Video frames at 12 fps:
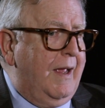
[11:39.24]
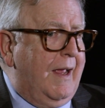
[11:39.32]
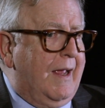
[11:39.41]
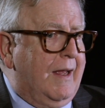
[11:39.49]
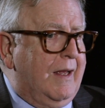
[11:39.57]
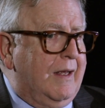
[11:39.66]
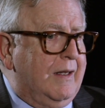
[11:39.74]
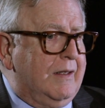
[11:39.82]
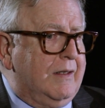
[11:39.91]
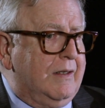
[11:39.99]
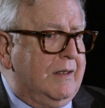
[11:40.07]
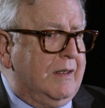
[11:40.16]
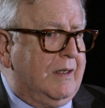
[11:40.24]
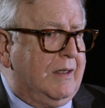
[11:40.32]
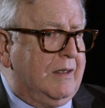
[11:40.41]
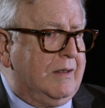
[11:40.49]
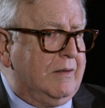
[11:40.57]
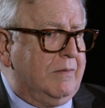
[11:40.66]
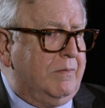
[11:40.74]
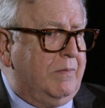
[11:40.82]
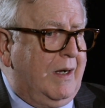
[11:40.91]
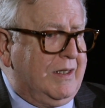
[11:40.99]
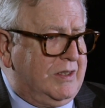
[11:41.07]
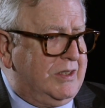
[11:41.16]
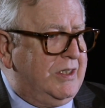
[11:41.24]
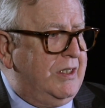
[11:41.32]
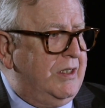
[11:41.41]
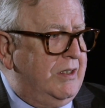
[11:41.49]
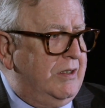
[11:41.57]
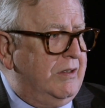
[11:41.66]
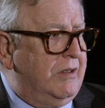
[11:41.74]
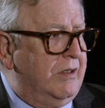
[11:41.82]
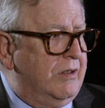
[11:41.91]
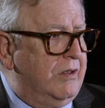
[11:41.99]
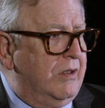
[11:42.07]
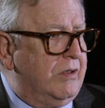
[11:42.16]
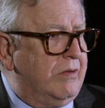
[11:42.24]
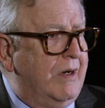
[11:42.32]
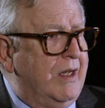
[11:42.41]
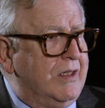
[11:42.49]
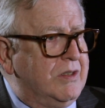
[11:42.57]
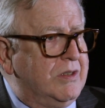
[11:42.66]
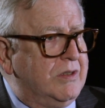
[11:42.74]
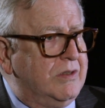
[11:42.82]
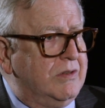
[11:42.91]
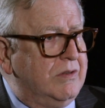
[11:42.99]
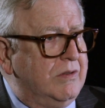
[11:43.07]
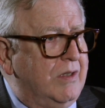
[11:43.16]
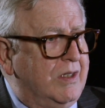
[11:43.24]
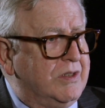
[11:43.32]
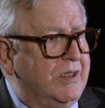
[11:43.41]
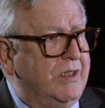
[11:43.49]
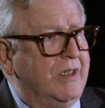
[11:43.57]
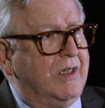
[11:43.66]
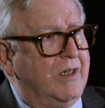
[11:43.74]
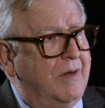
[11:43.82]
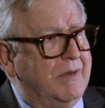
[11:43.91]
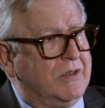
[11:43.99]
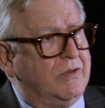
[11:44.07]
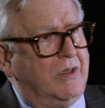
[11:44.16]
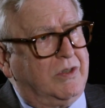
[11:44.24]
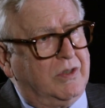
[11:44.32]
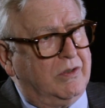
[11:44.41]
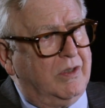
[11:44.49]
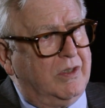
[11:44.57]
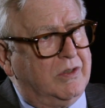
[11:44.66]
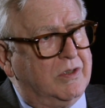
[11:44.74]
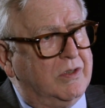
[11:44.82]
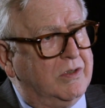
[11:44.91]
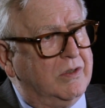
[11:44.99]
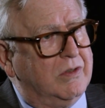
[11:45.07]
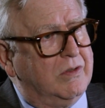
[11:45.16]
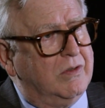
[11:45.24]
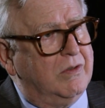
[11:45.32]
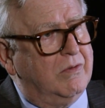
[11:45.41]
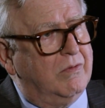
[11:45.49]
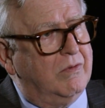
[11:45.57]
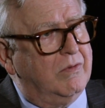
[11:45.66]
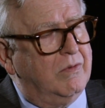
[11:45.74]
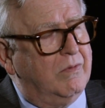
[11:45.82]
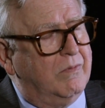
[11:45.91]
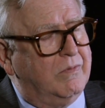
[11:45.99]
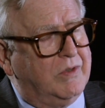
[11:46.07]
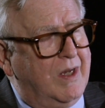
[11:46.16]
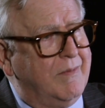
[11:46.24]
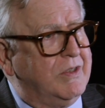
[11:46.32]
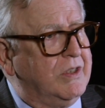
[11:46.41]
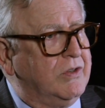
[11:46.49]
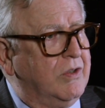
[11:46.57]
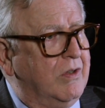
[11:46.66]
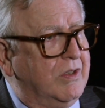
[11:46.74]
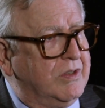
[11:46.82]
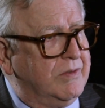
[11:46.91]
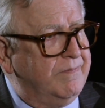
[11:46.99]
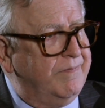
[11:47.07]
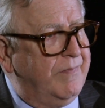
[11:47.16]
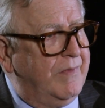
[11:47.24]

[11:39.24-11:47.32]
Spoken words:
And I see threats. I see the economic structure that's damaging journalism,